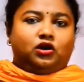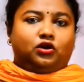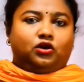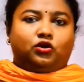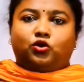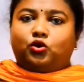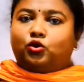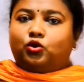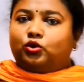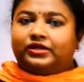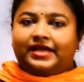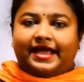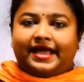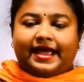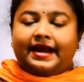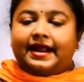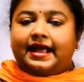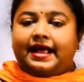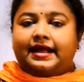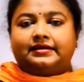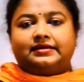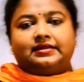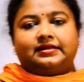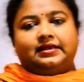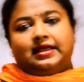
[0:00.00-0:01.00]
grow there,
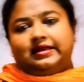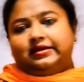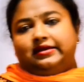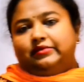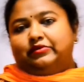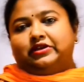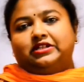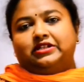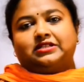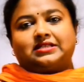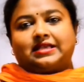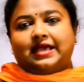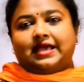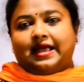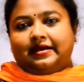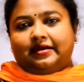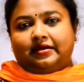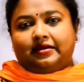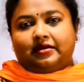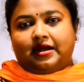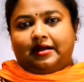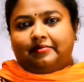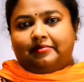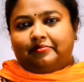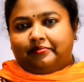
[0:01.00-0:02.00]
and the animals
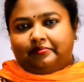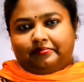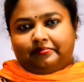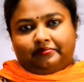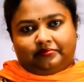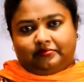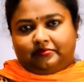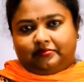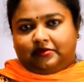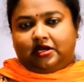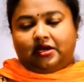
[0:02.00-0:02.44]
can come